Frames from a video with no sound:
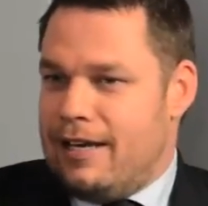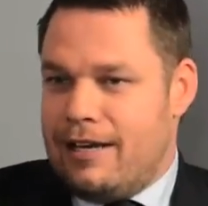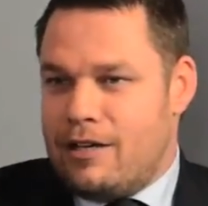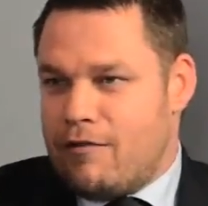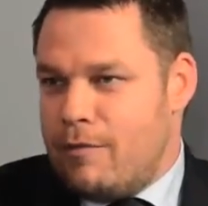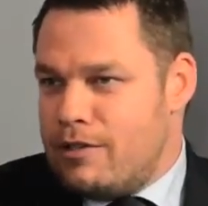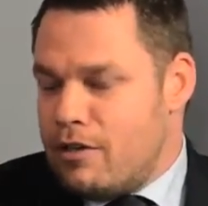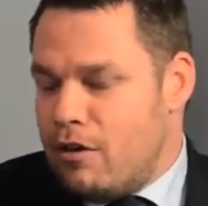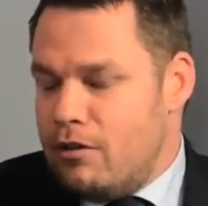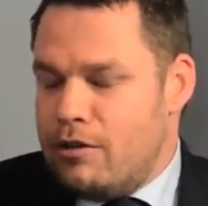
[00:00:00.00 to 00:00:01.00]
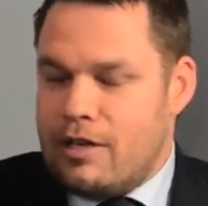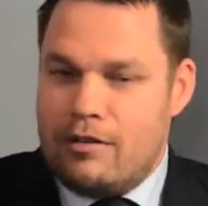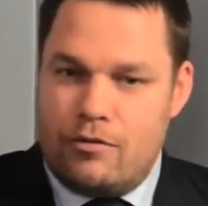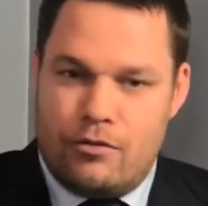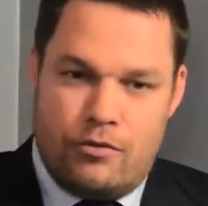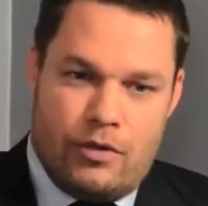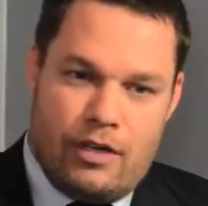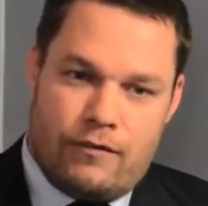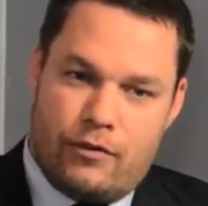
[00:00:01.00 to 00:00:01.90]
uh, governments are looking to, uh,